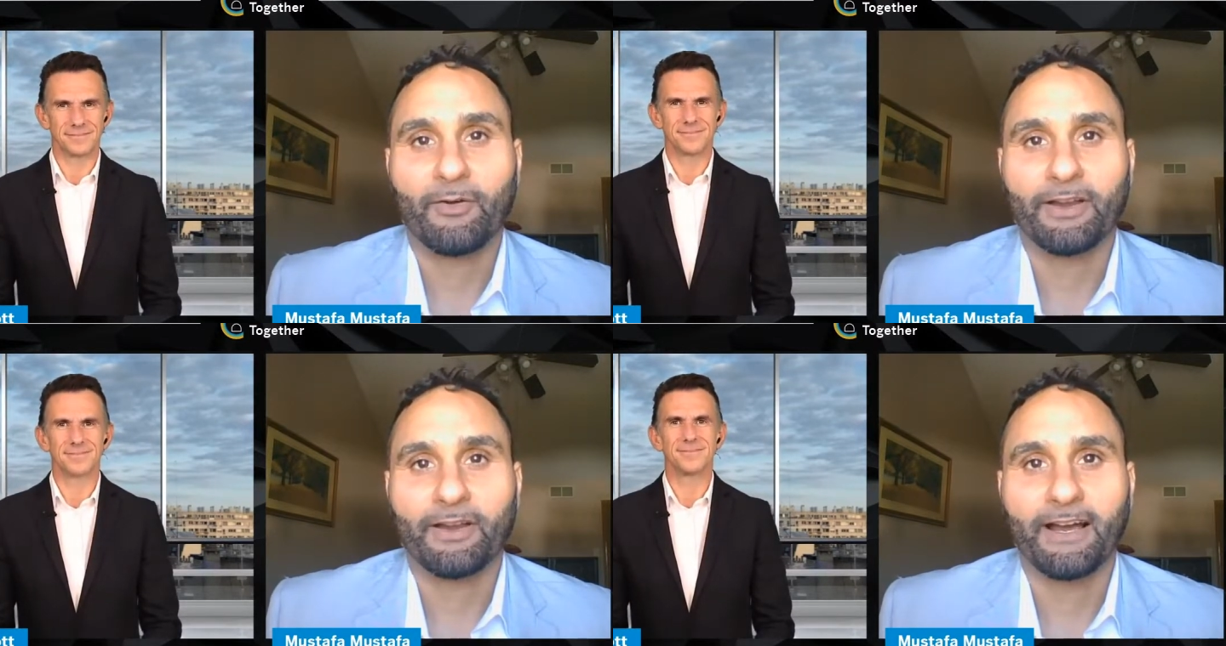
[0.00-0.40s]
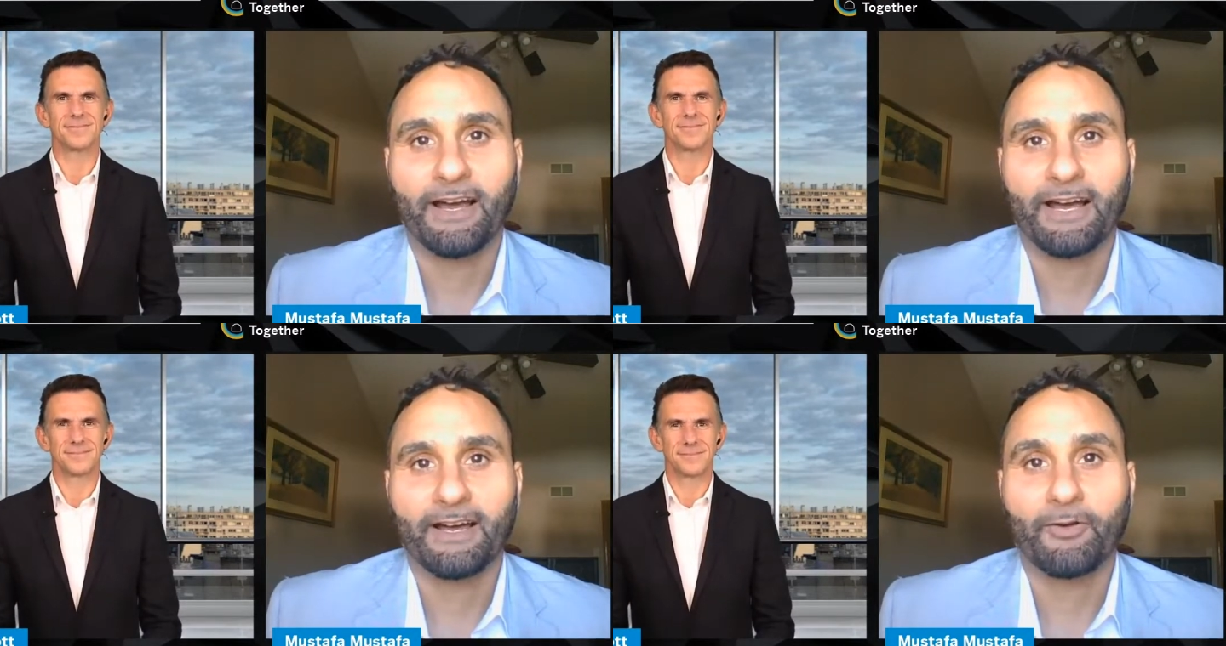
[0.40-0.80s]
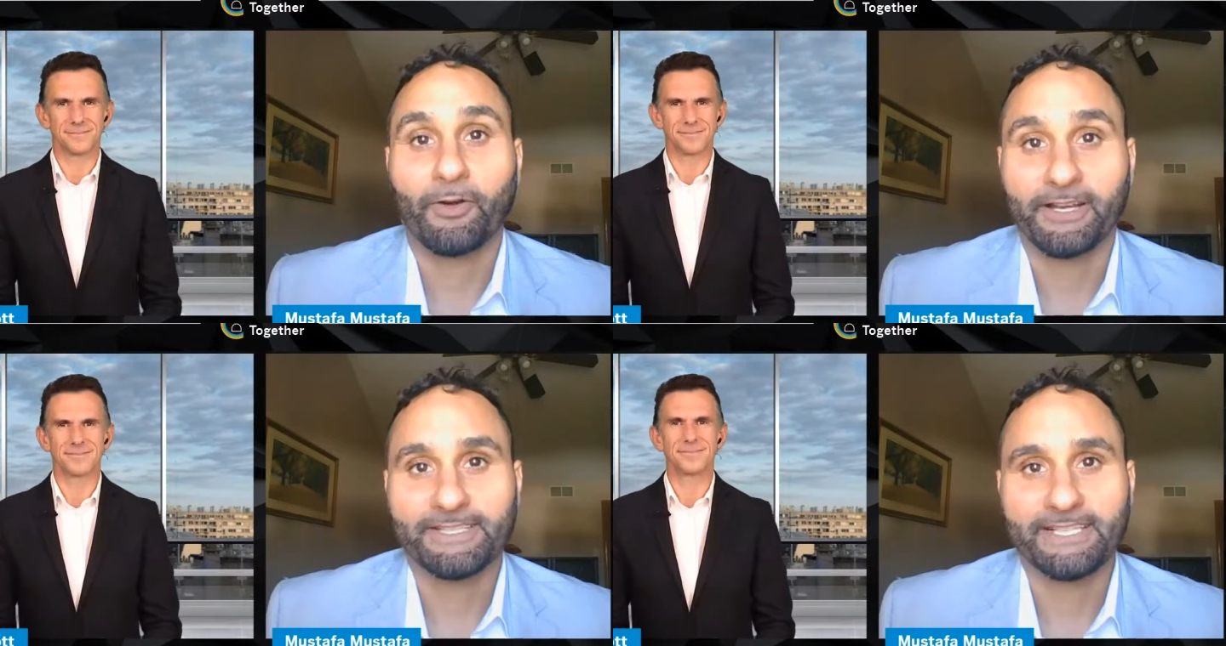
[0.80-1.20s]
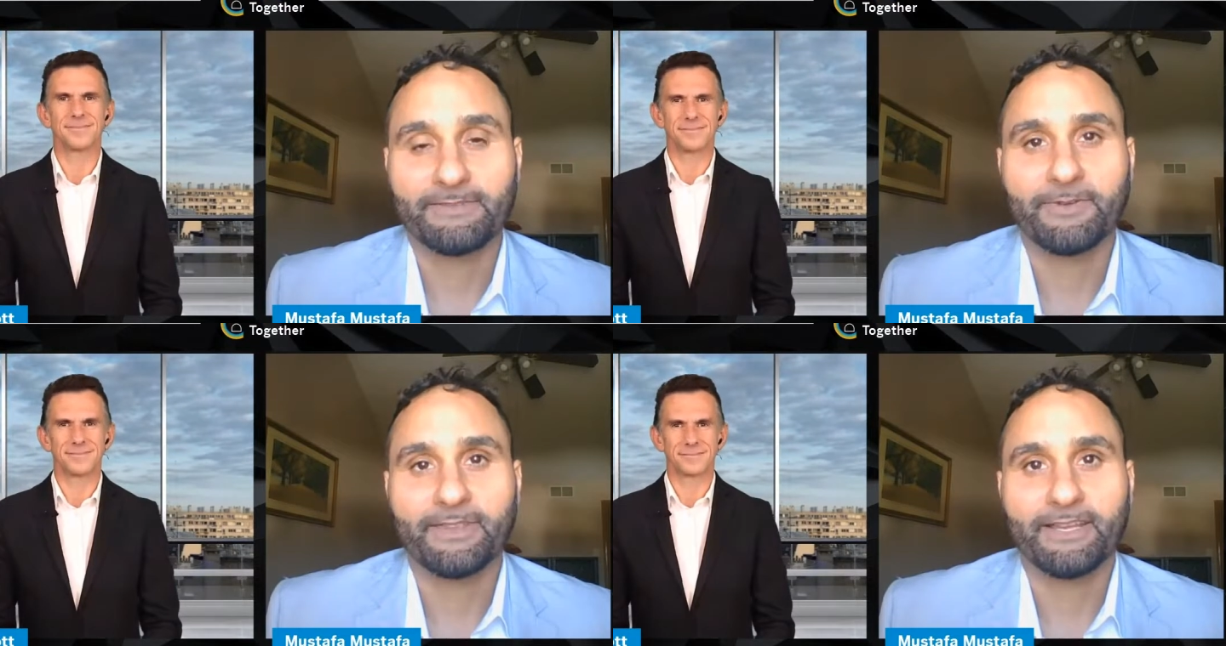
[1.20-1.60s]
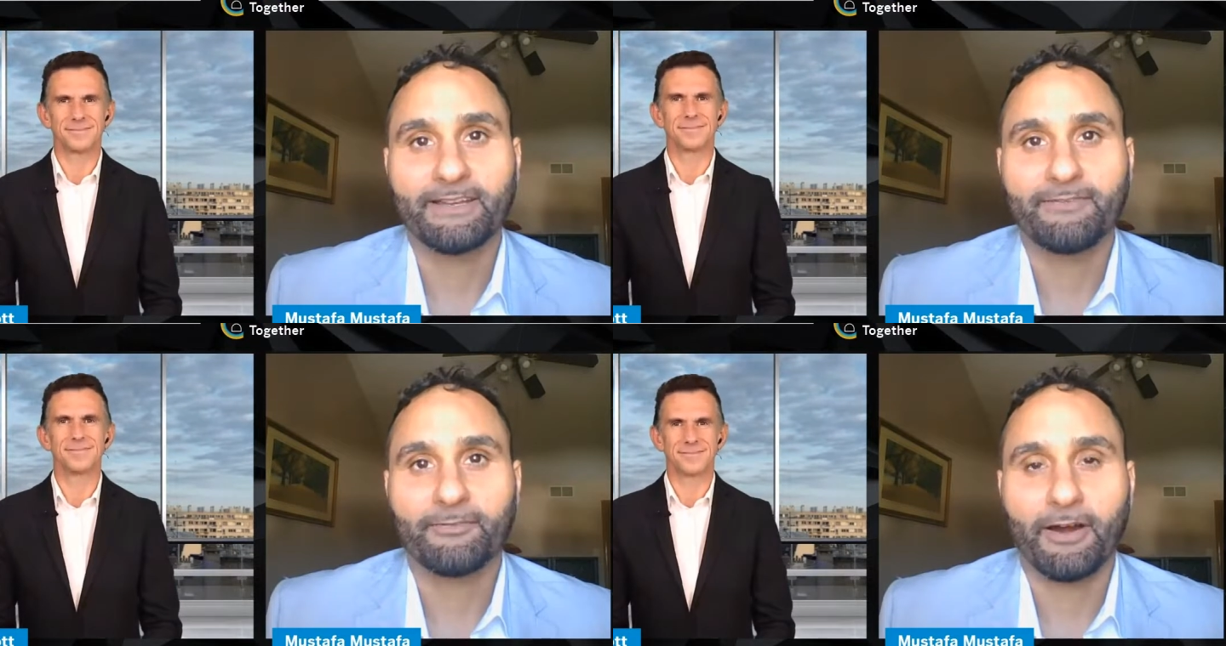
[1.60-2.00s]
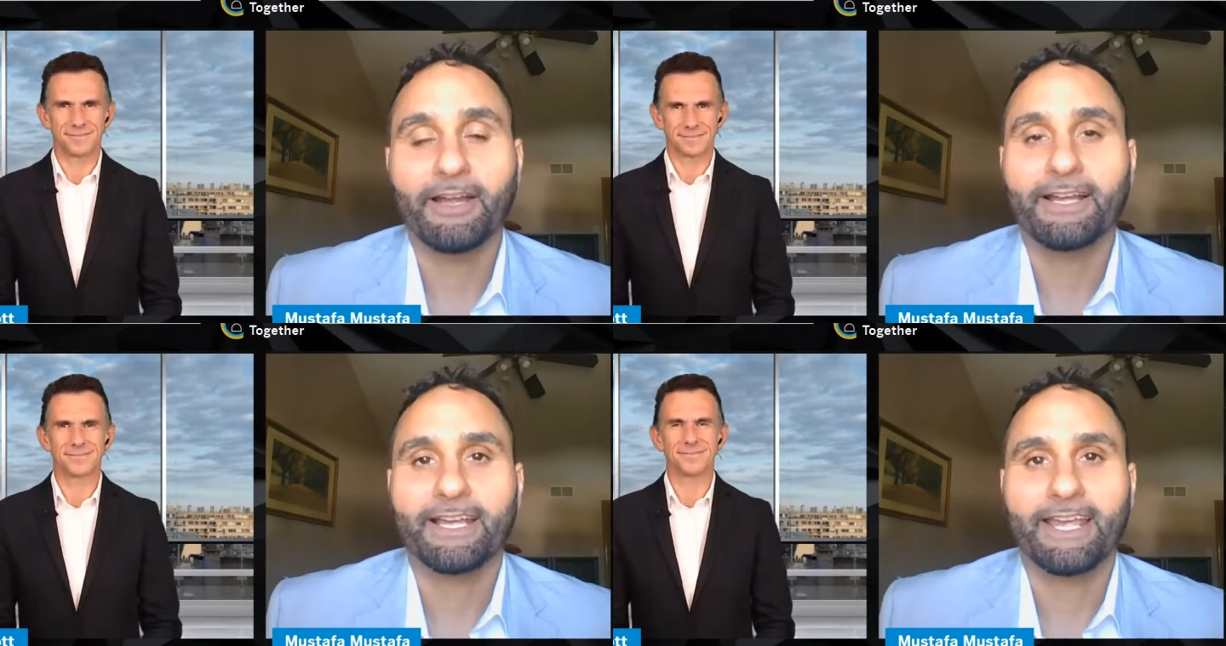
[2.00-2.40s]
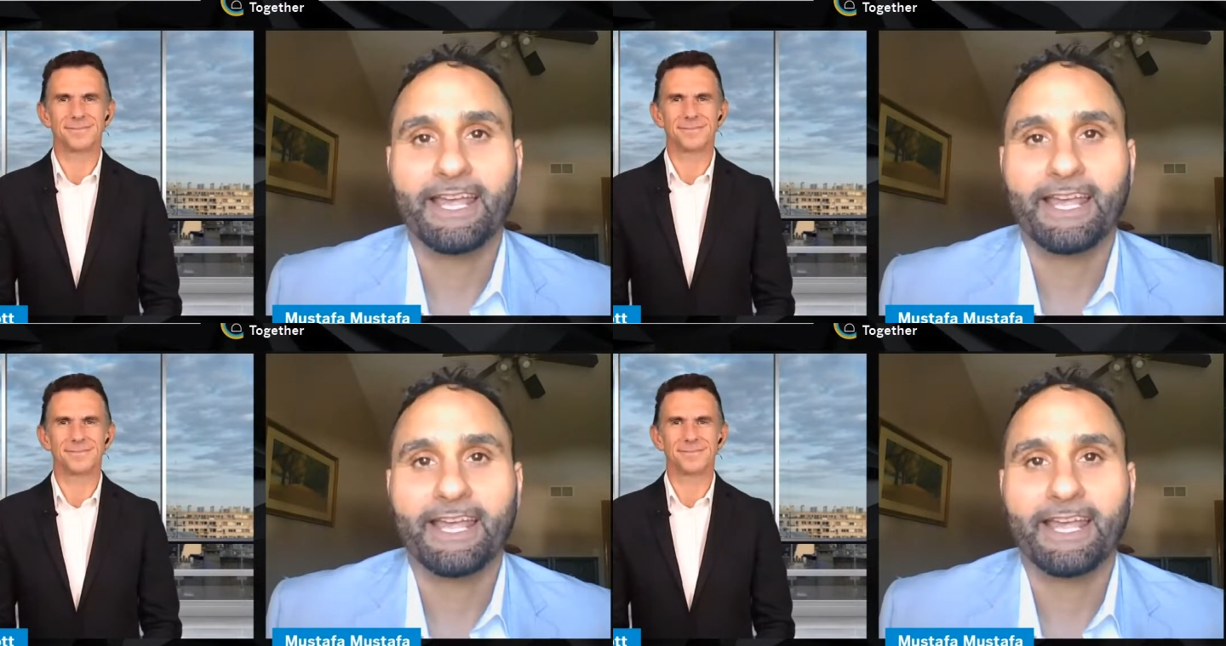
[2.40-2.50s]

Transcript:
Speaker 1: organ, uh, organization within Ferrara.